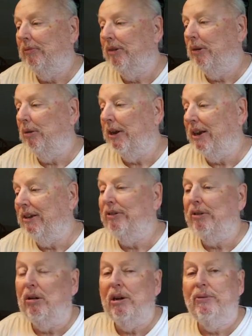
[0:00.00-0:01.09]
So, again,
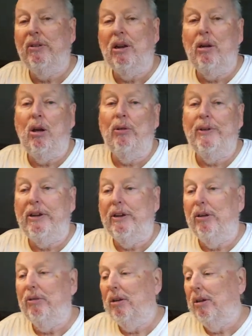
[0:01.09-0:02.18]
sorry for the long
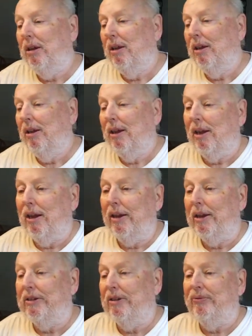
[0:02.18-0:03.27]
video.
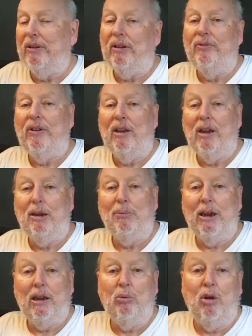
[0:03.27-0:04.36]
I just felt like
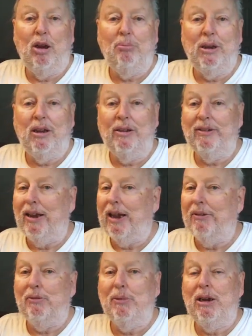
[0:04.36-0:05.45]
making one because I
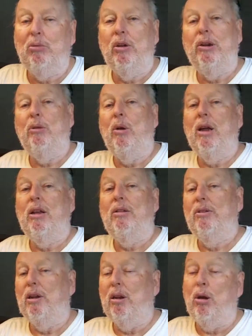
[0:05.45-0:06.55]
haven't made one in a while,
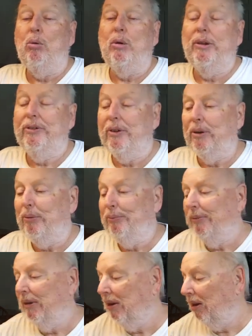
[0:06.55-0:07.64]
a long one. So,
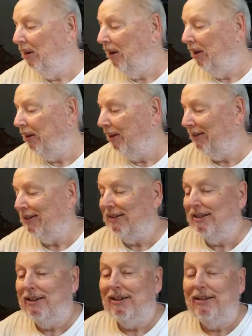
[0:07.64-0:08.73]
this
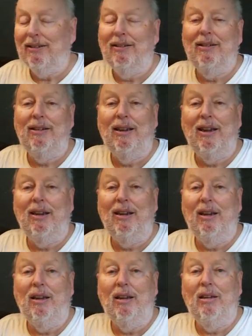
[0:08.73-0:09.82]
is it.
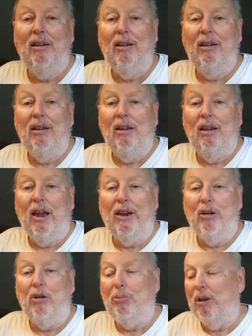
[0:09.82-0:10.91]
And I
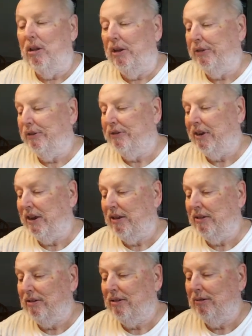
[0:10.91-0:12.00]
know Bill
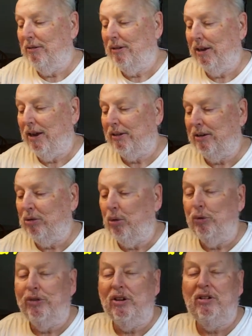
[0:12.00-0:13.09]
understands out there,
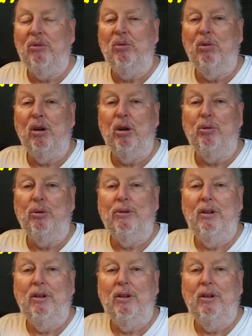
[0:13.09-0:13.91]
old 64 goat.